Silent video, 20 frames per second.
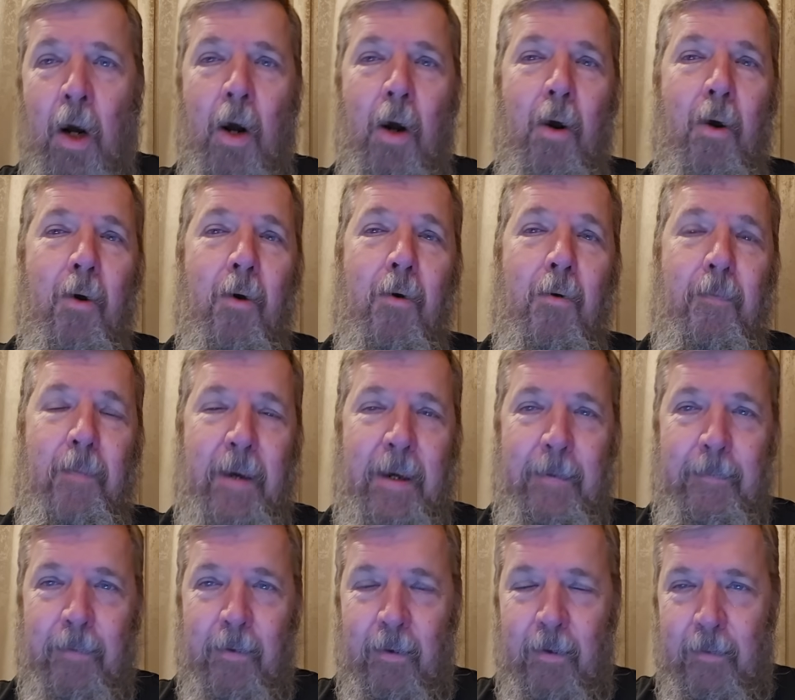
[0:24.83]
oh,
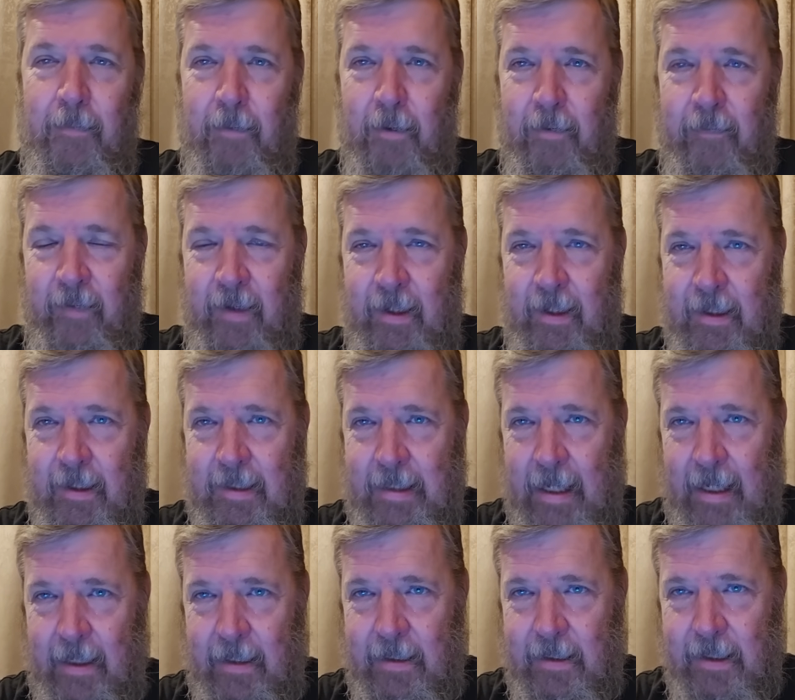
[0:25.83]
people are moving to
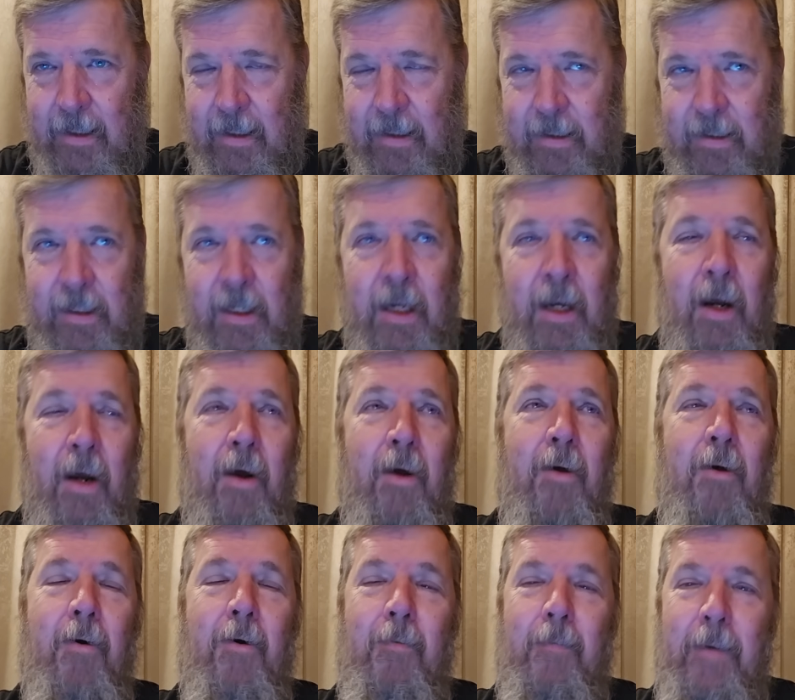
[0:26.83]
Texas.
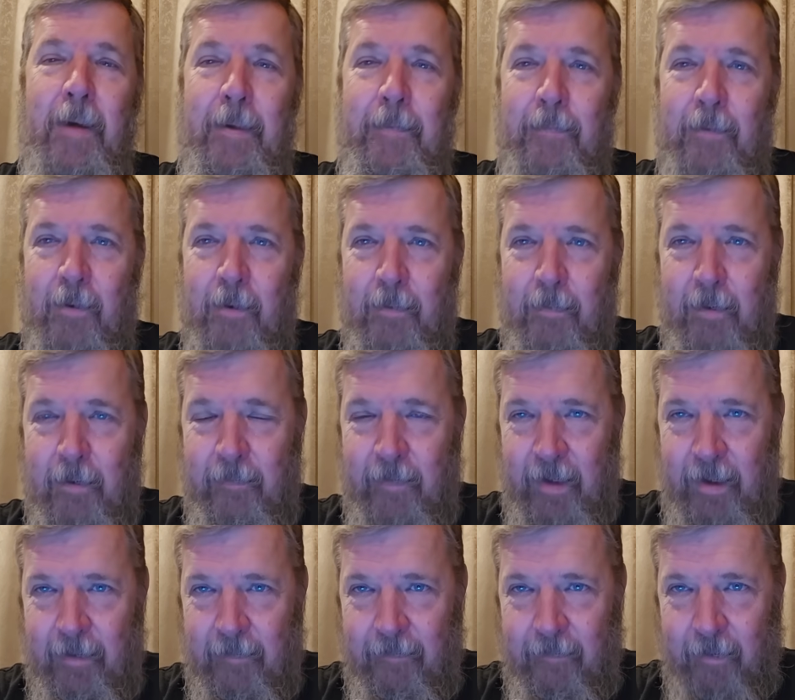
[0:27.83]
Oh, people are
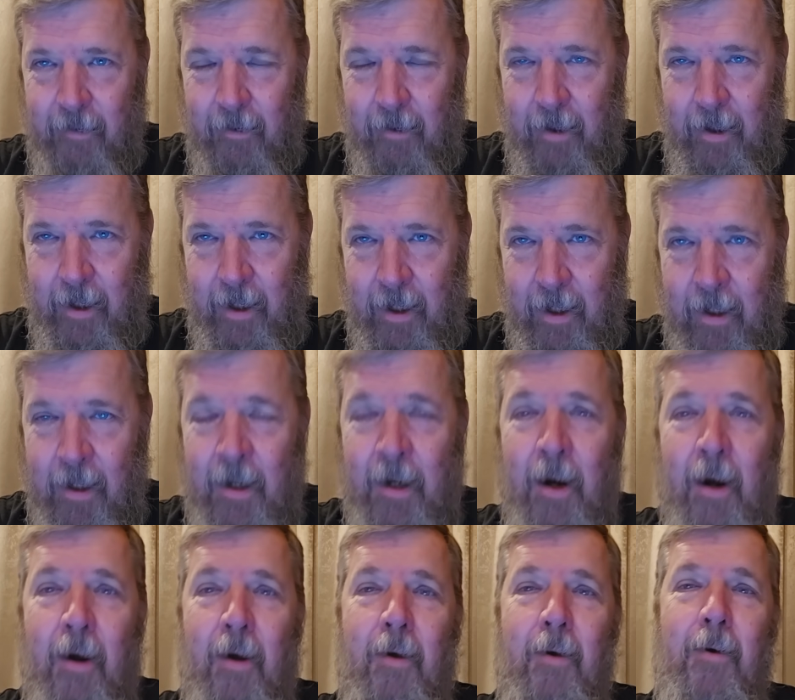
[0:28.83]
moving to Florida.
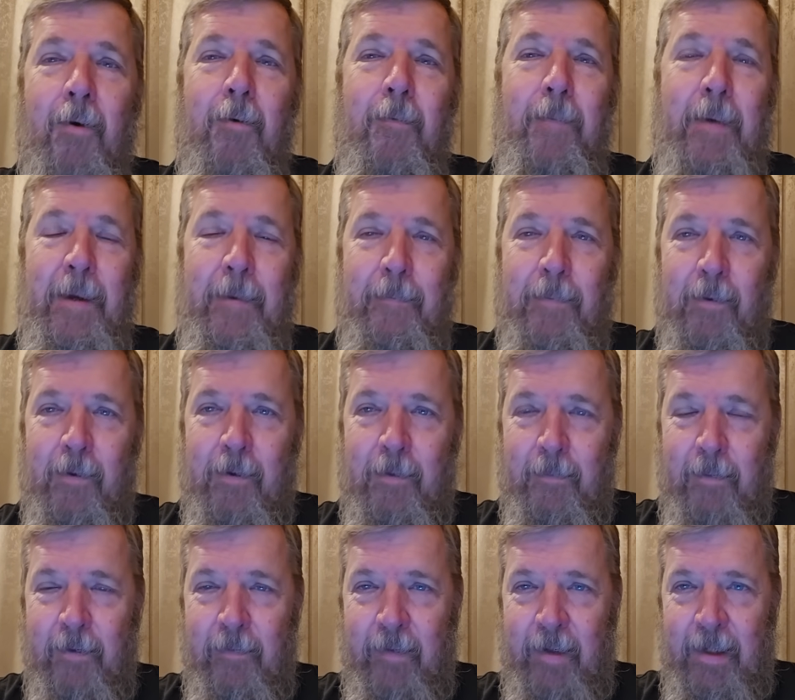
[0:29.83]
Oh, people are
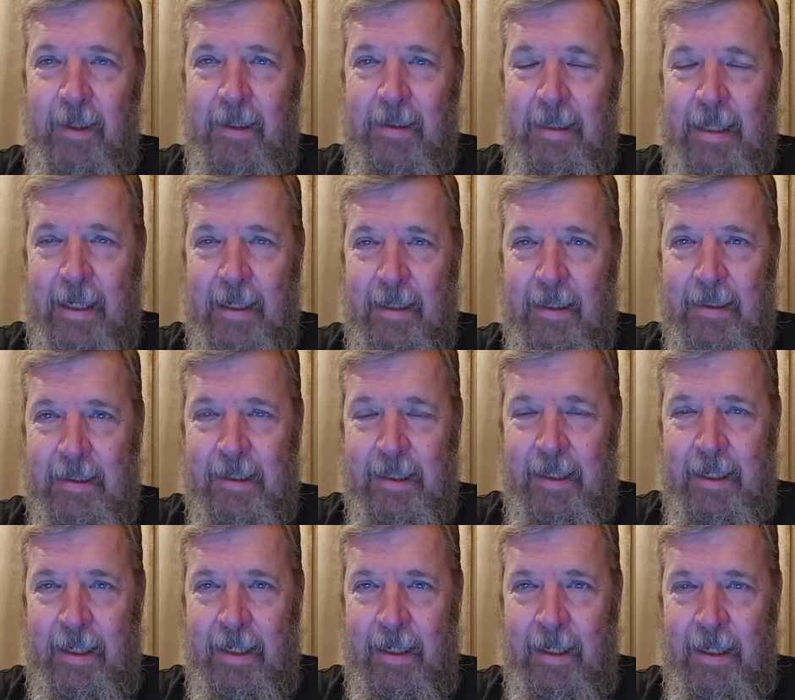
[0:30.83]
moving to
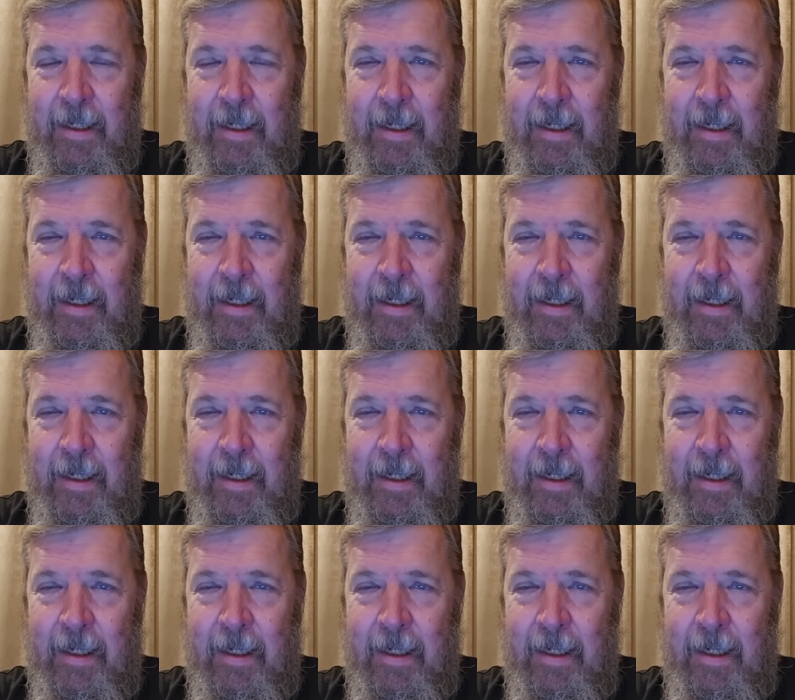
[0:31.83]
Tennessee,